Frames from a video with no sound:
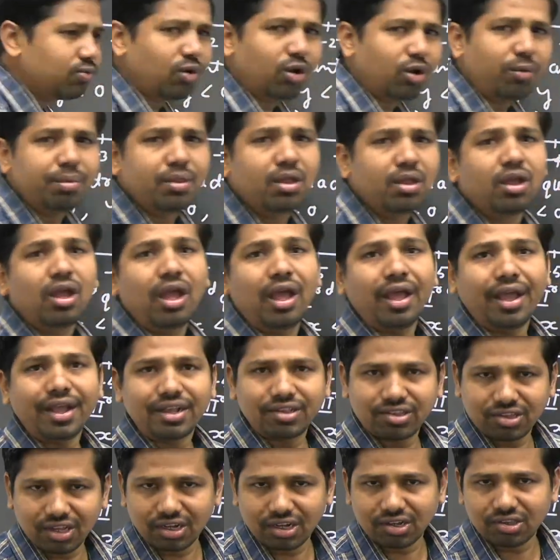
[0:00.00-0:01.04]
from
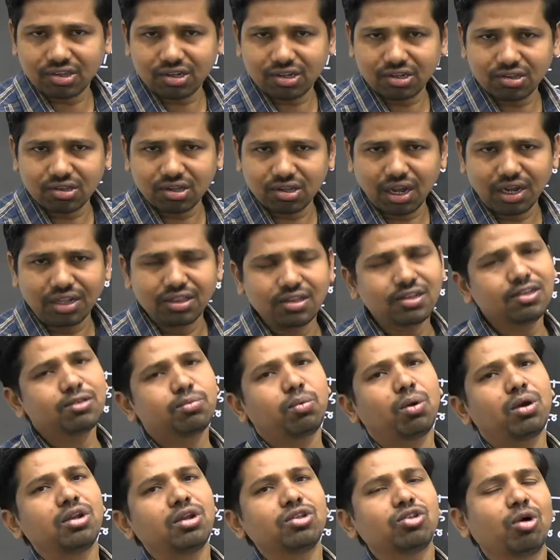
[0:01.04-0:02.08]
x-axis, and this
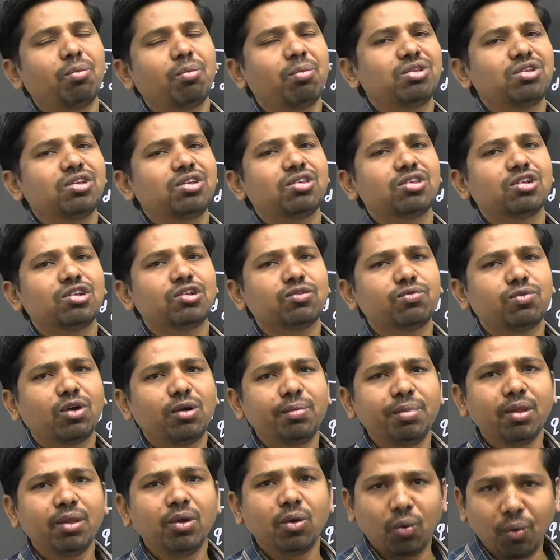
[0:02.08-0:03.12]
point is how much distance
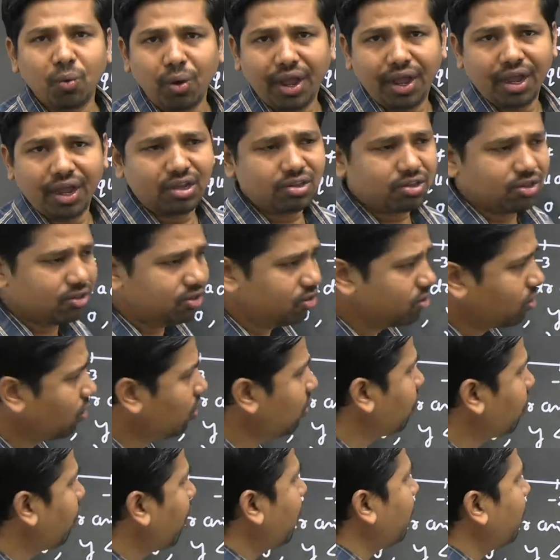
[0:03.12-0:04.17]
from y-axis. So
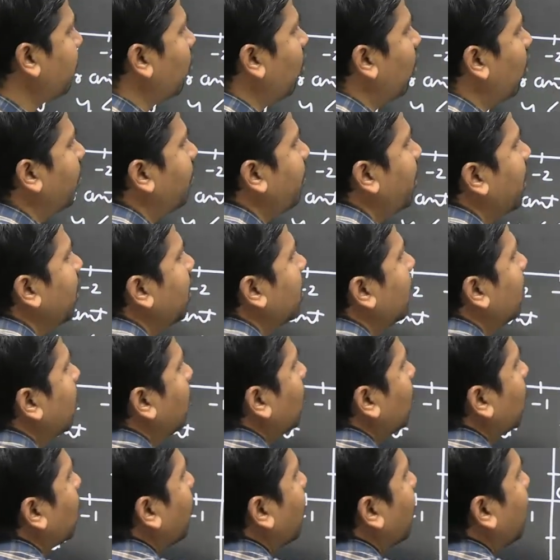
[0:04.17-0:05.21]
if I'm dropping
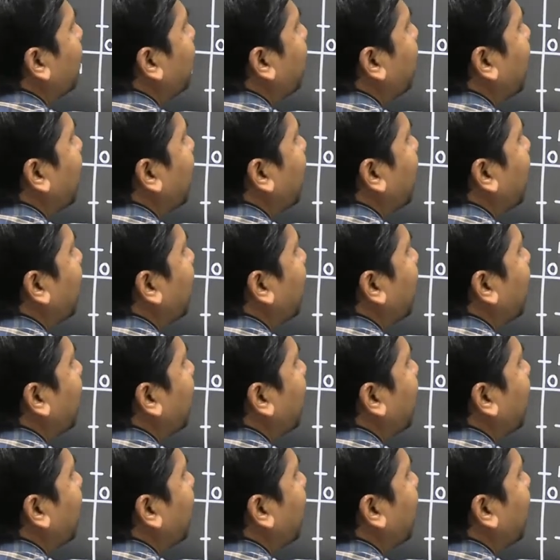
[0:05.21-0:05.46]
one